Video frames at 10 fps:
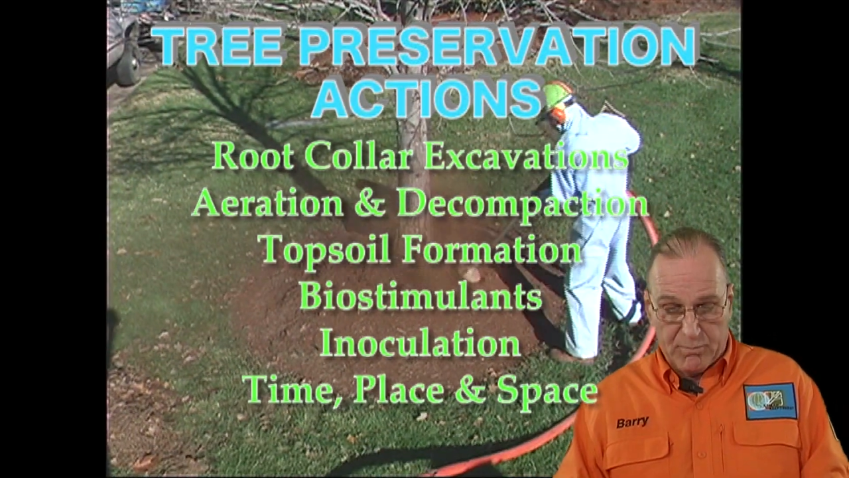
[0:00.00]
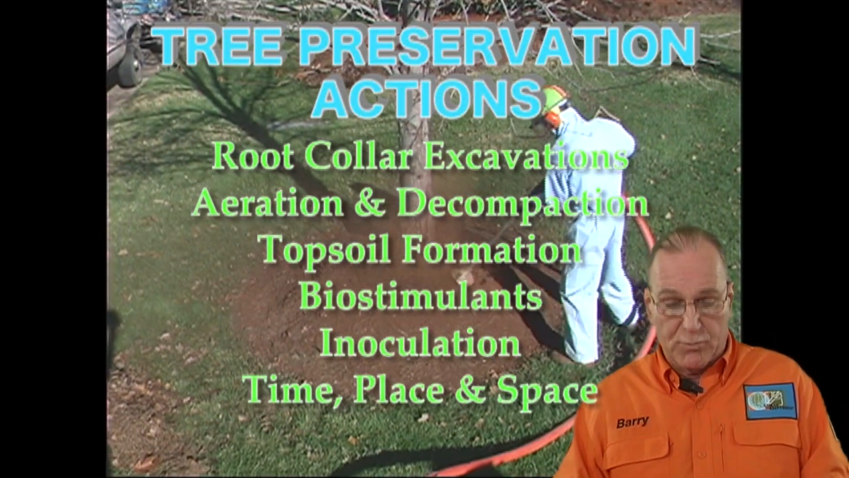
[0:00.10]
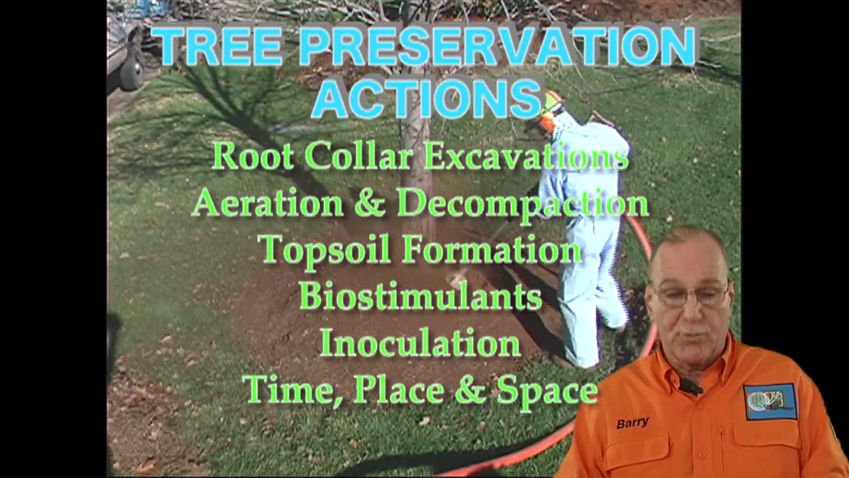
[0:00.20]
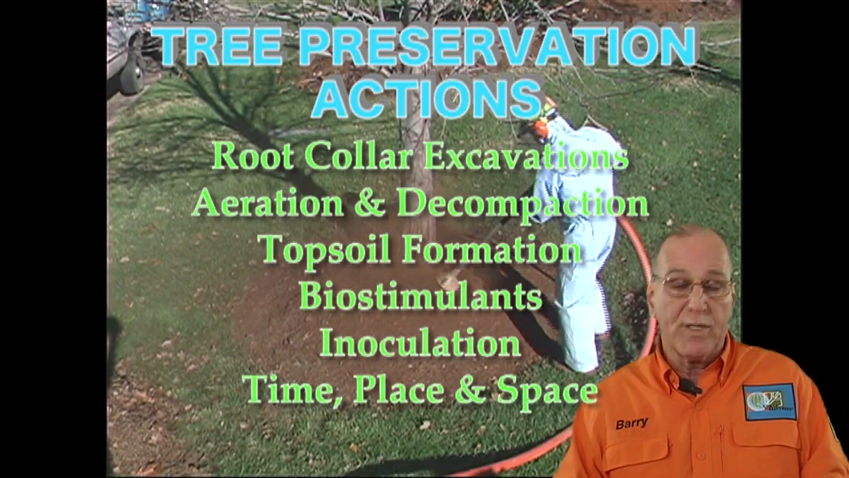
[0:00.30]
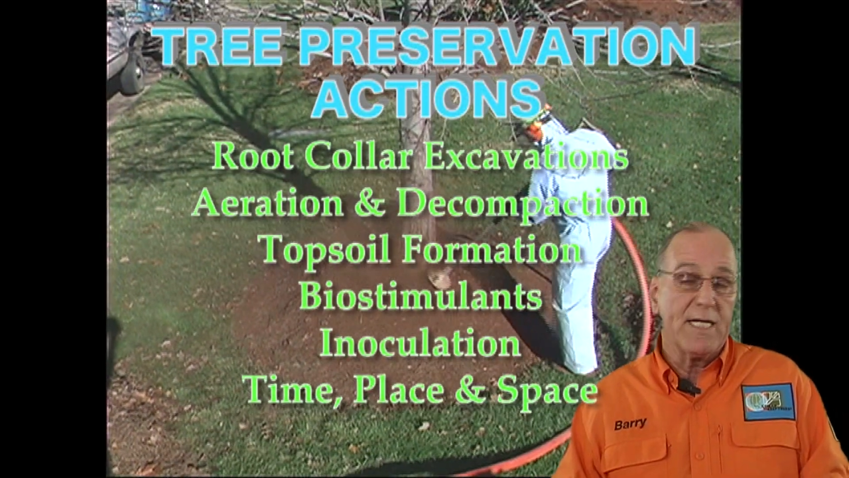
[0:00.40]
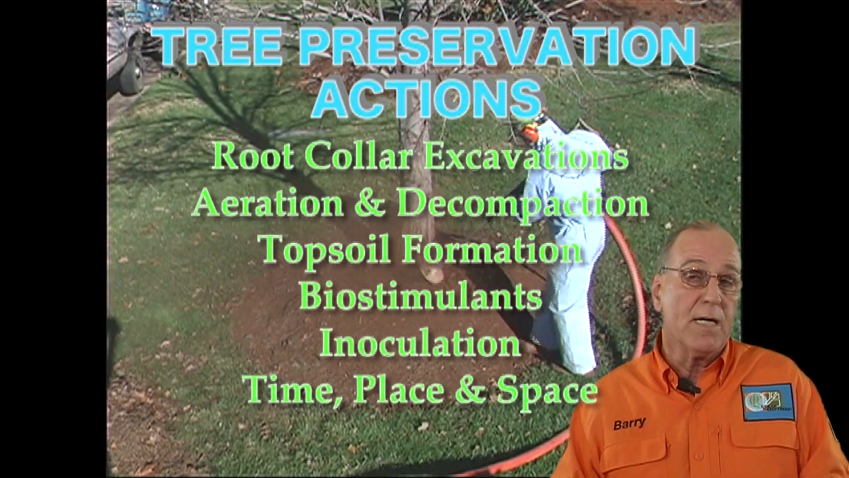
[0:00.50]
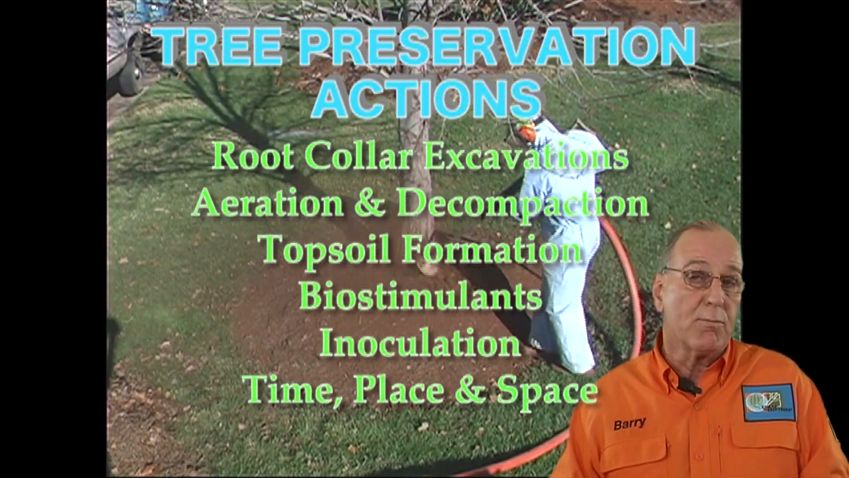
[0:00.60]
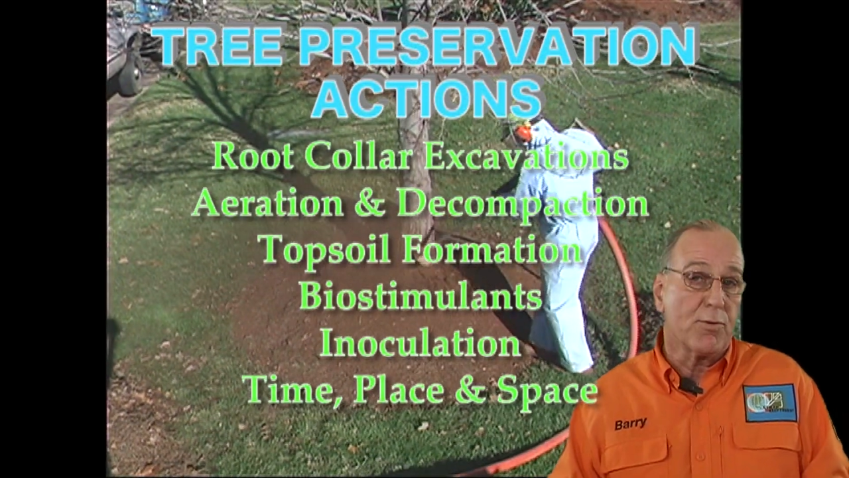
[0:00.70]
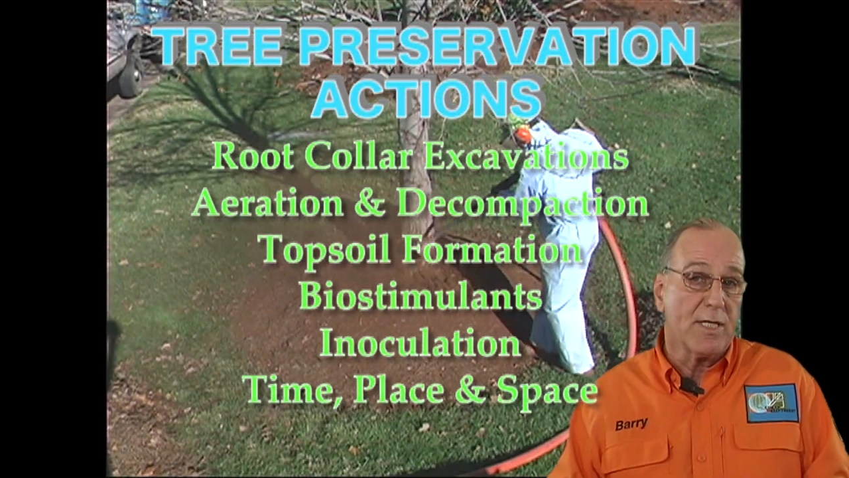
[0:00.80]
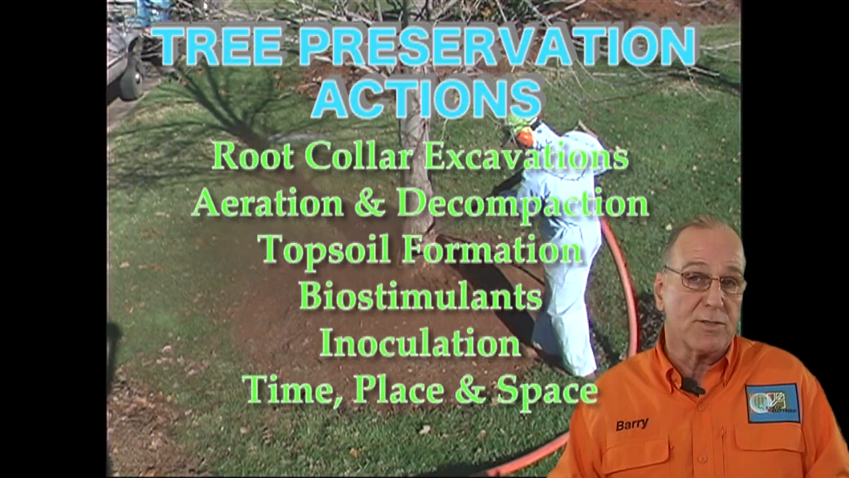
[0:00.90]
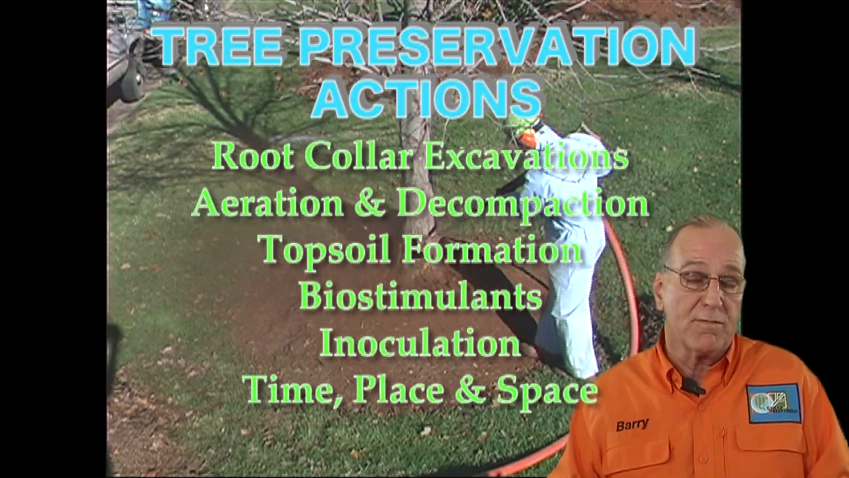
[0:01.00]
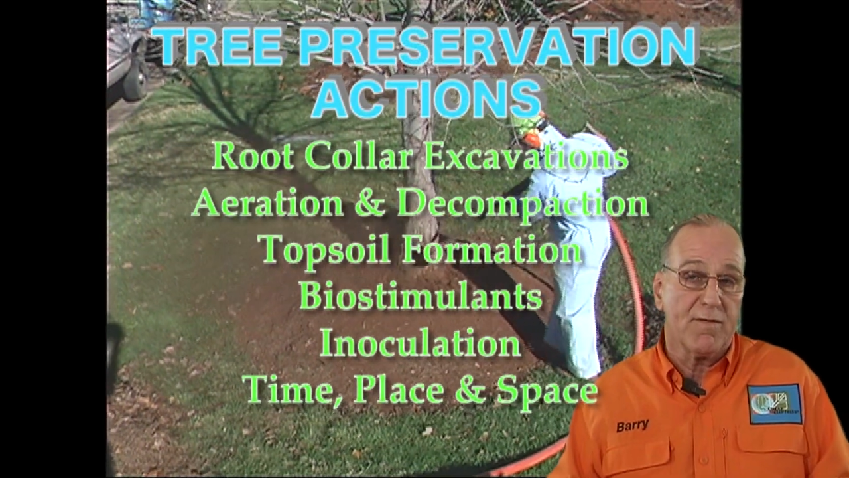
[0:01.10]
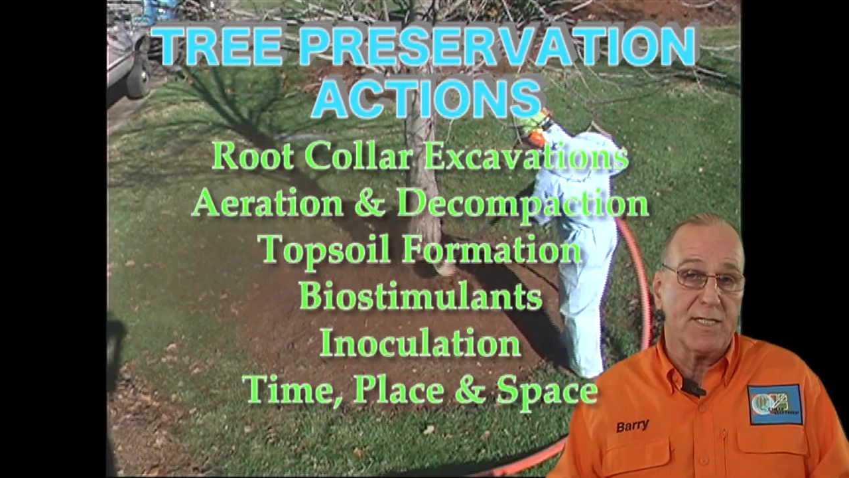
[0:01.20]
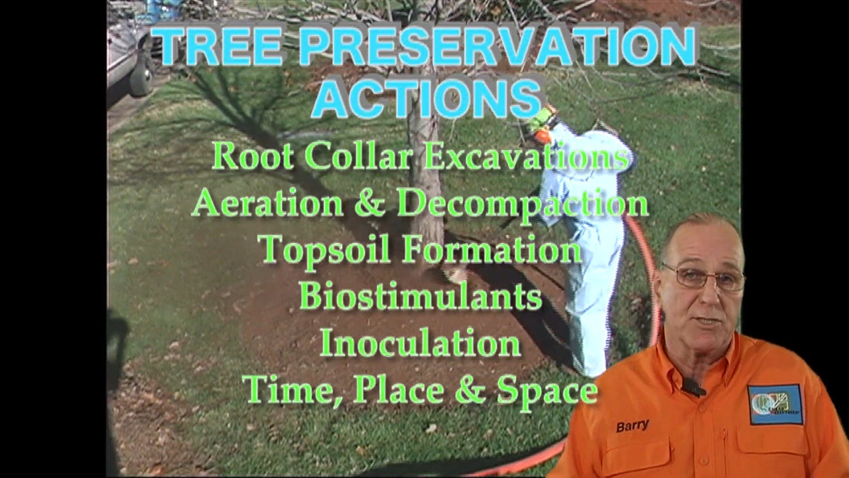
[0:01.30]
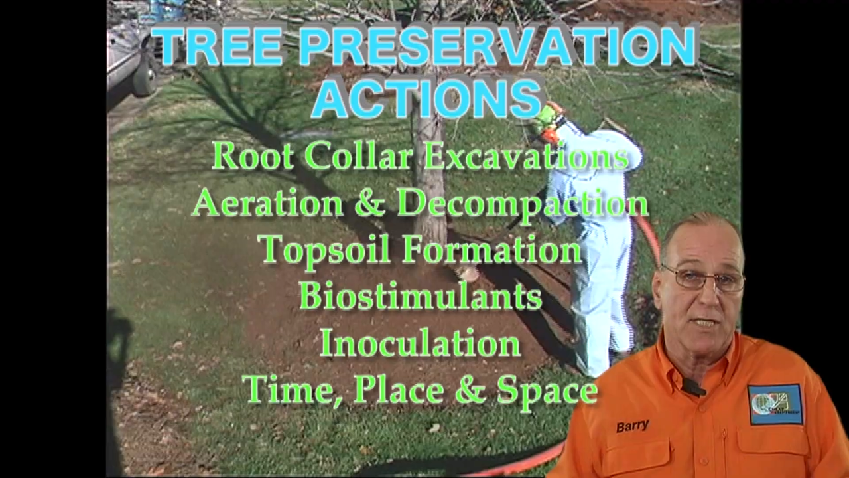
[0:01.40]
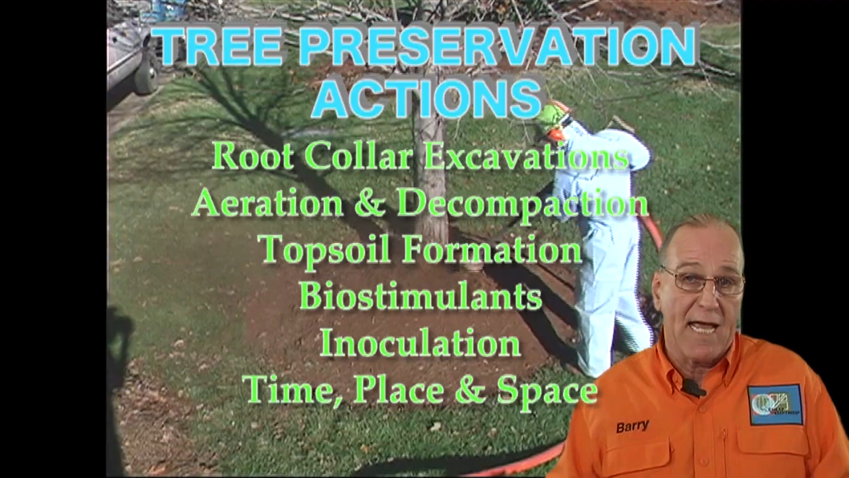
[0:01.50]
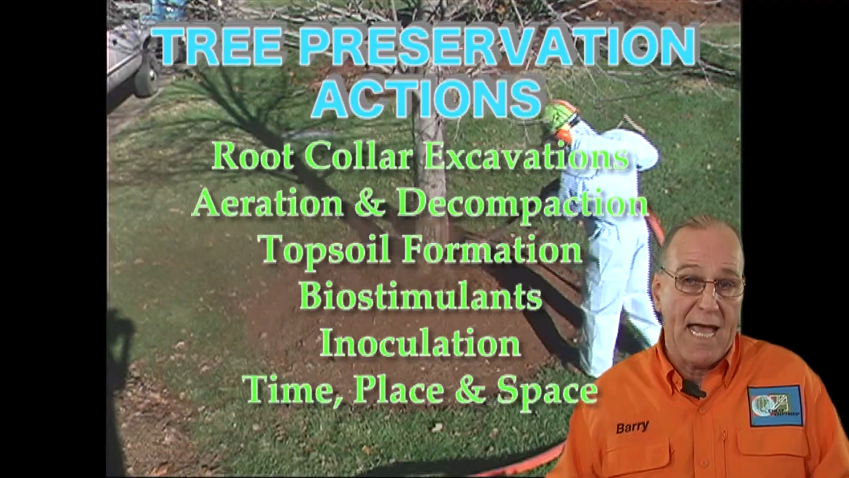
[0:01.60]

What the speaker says: tree preservation